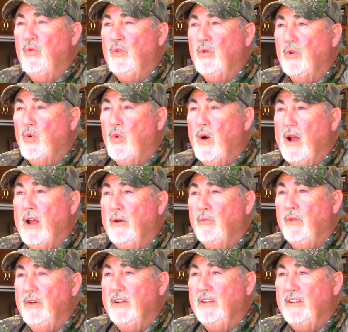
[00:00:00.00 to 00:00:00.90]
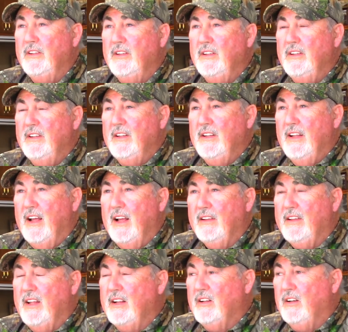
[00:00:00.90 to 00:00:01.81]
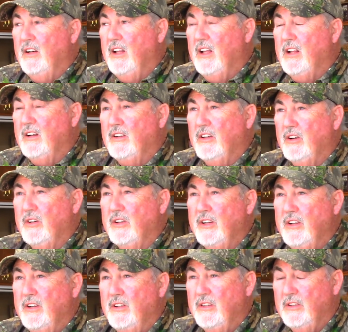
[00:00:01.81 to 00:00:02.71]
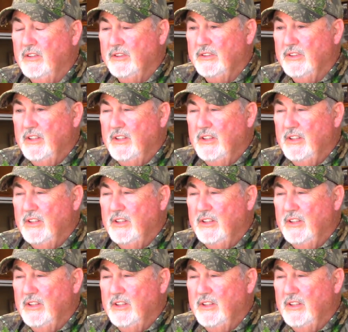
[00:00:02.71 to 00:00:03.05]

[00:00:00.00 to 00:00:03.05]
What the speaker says: and quiet with. I think a lot of turkey hunters